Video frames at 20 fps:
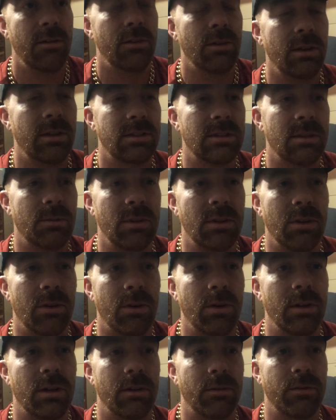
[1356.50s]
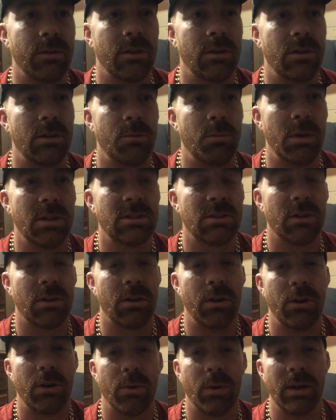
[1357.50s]
Look at something long enough, you might start
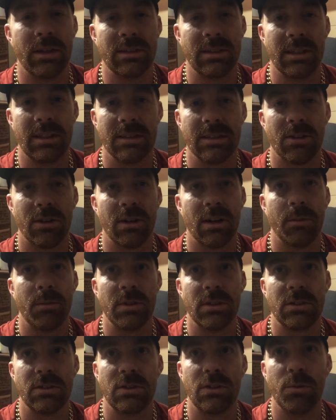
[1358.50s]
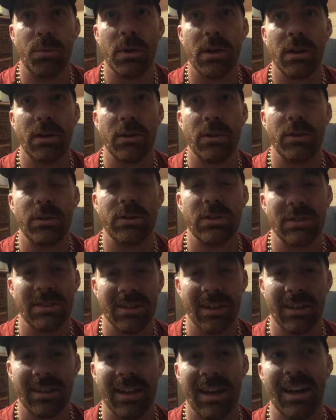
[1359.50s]
going crazy and start coming to stupid
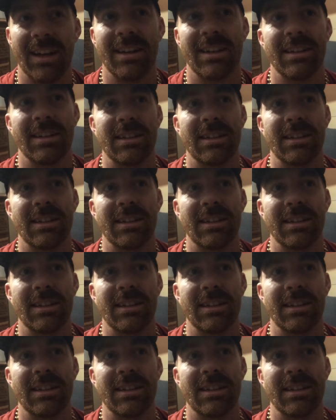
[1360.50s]
conclusions like that.